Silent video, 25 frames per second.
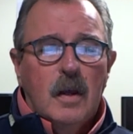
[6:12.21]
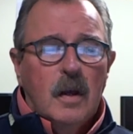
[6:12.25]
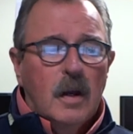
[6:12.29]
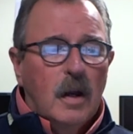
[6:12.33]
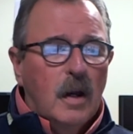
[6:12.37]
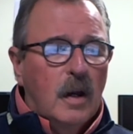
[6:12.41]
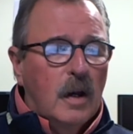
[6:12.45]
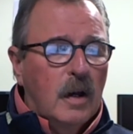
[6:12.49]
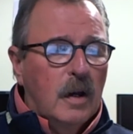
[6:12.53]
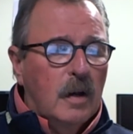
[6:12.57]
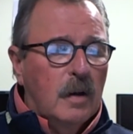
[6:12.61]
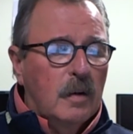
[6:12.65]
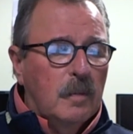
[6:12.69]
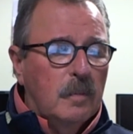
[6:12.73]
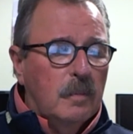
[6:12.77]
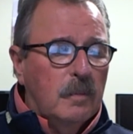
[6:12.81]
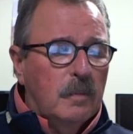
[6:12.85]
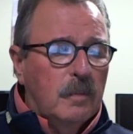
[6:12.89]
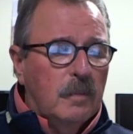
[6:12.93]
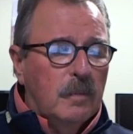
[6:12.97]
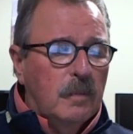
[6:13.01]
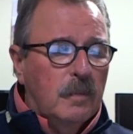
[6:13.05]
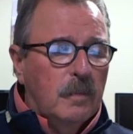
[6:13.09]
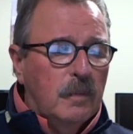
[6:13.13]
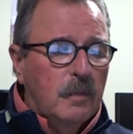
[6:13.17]
um,
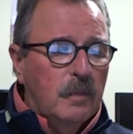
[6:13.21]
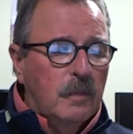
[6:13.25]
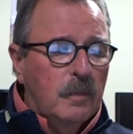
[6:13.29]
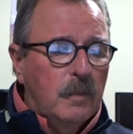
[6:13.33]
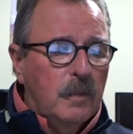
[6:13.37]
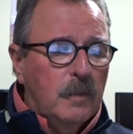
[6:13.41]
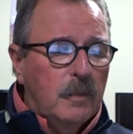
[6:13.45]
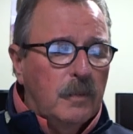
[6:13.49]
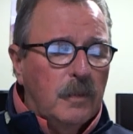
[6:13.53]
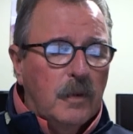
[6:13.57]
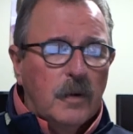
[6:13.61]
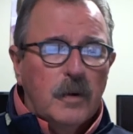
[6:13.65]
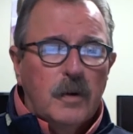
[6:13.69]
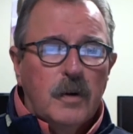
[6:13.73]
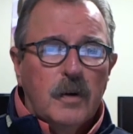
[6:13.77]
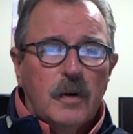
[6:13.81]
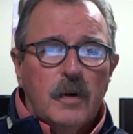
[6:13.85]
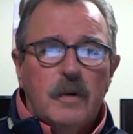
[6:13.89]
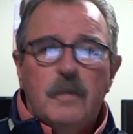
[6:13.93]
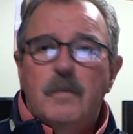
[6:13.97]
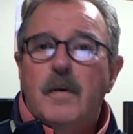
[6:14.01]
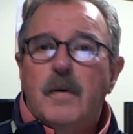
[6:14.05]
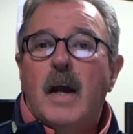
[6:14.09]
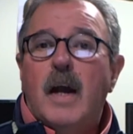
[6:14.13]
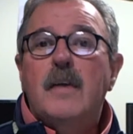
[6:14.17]
for
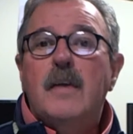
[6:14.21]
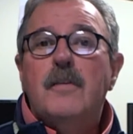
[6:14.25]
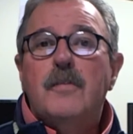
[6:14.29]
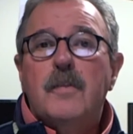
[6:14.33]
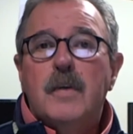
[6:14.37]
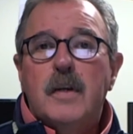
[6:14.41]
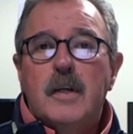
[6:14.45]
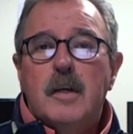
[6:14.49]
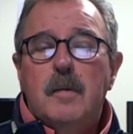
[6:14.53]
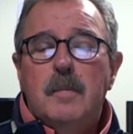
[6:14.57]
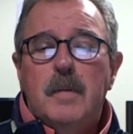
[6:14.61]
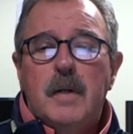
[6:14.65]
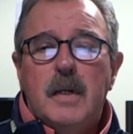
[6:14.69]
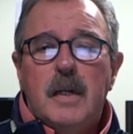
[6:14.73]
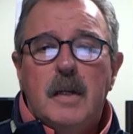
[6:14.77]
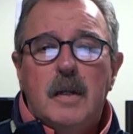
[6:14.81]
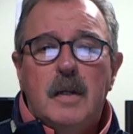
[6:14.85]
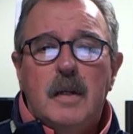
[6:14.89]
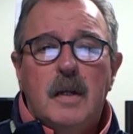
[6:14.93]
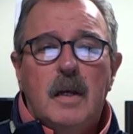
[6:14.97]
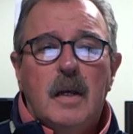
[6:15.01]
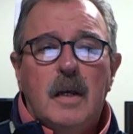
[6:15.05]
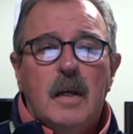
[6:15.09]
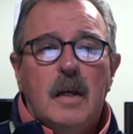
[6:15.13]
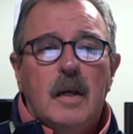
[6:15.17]
your advisory committee
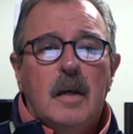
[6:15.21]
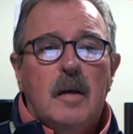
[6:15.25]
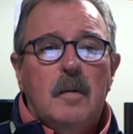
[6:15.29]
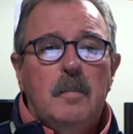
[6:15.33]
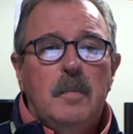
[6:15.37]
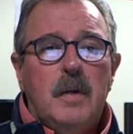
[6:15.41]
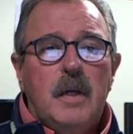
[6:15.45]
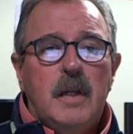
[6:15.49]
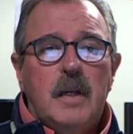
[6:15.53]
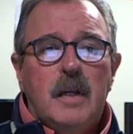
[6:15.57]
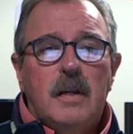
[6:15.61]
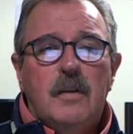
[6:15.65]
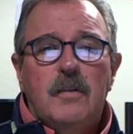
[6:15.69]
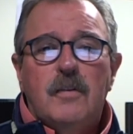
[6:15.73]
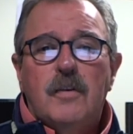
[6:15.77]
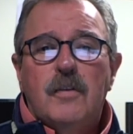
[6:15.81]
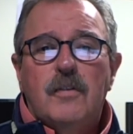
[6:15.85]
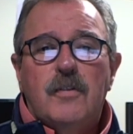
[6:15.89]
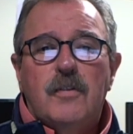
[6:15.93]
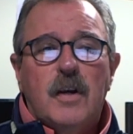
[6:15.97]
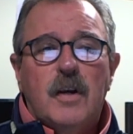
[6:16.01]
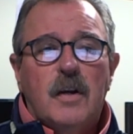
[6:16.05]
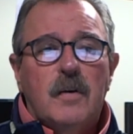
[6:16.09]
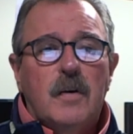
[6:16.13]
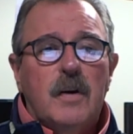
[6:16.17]
meetings,
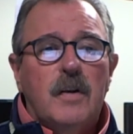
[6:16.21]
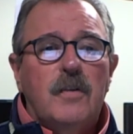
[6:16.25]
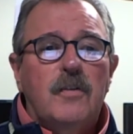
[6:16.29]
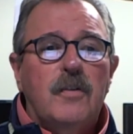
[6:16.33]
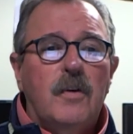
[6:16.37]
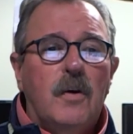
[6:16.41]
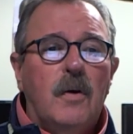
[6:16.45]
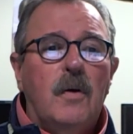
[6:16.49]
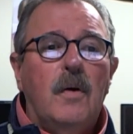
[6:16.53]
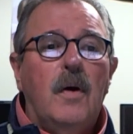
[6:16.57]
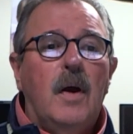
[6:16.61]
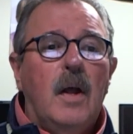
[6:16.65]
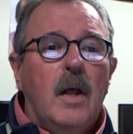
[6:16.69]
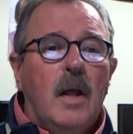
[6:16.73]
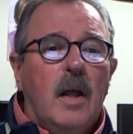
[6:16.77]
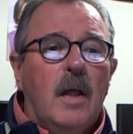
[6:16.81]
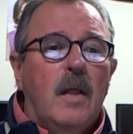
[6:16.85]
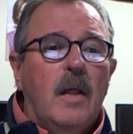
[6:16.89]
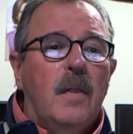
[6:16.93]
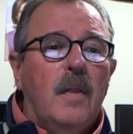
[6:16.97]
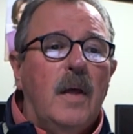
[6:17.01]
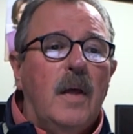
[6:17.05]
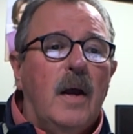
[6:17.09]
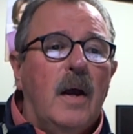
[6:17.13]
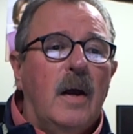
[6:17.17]
etc. So
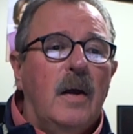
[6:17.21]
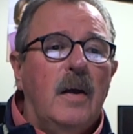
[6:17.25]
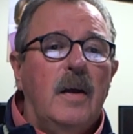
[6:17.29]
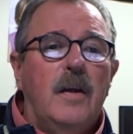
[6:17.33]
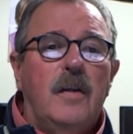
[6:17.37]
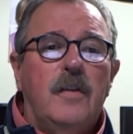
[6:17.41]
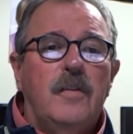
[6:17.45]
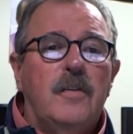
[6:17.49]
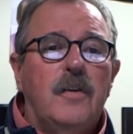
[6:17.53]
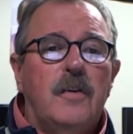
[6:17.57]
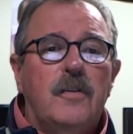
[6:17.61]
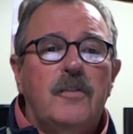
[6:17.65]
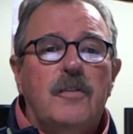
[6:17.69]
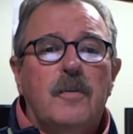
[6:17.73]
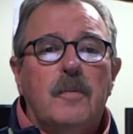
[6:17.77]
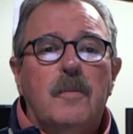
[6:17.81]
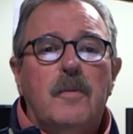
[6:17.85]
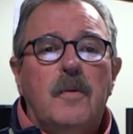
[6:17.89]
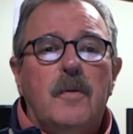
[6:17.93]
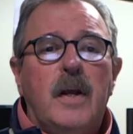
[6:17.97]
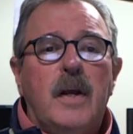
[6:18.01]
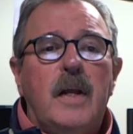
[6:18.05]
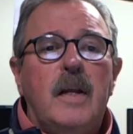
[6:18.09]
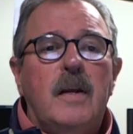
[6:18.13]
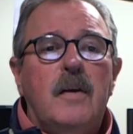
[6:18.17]
that, it, there's some
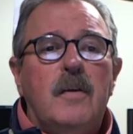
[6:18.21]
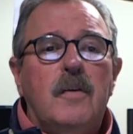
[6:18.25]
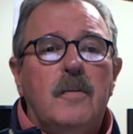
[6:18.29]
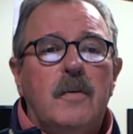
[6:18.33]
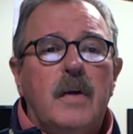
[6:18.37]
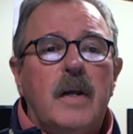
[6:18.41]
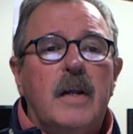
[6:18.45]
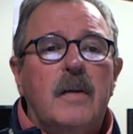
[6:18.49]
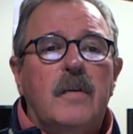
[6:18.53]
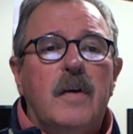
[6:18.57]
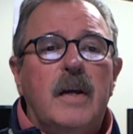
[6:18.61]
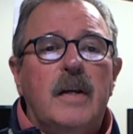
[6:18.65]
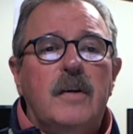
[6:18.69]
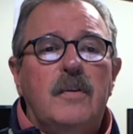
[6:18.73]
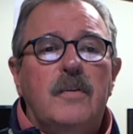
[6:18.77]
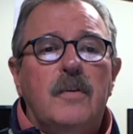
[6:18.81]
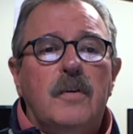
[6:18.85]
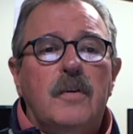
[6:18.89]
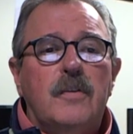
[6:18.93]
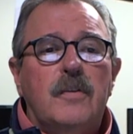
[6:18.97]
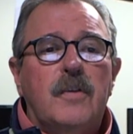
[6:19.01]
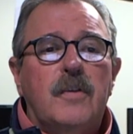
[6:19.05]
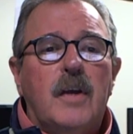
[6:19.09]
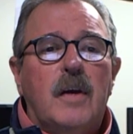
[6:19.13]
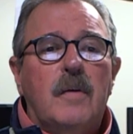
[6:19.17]
great, great, great
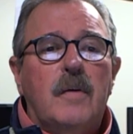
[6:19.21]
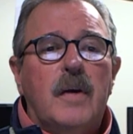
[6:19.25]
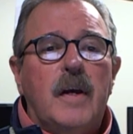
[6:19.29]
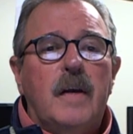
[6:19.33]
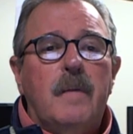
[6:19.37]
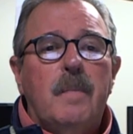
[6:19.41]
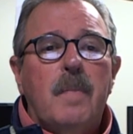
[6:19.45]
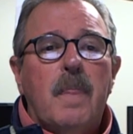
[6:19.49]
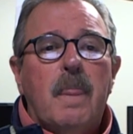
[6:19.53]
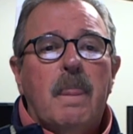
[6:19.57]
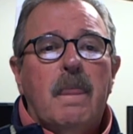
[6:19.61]
tools that way.